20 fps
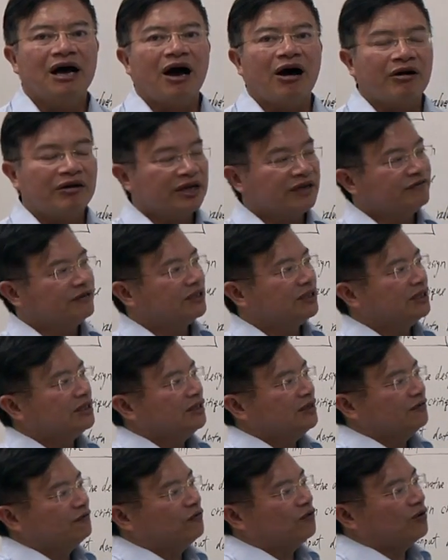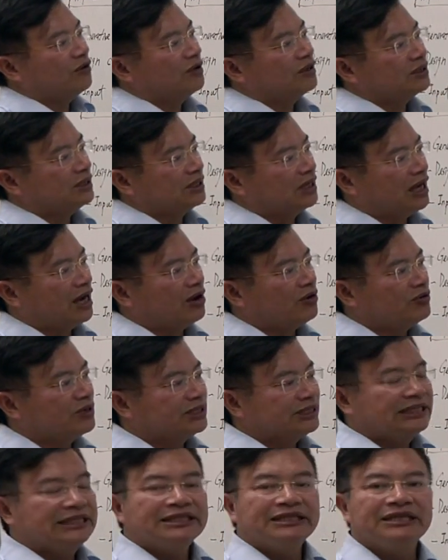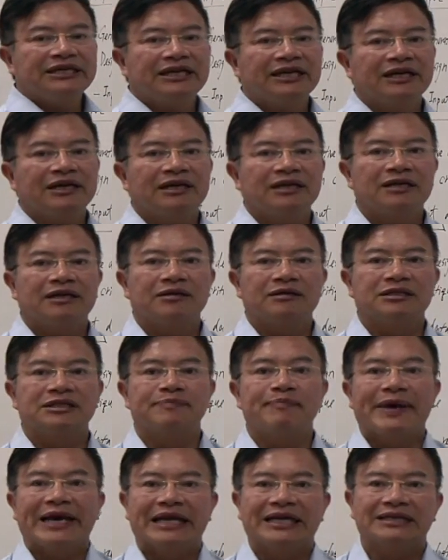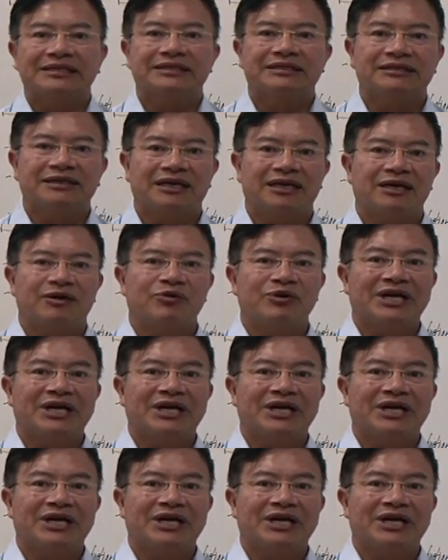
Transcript: However, for our EDA space, uh,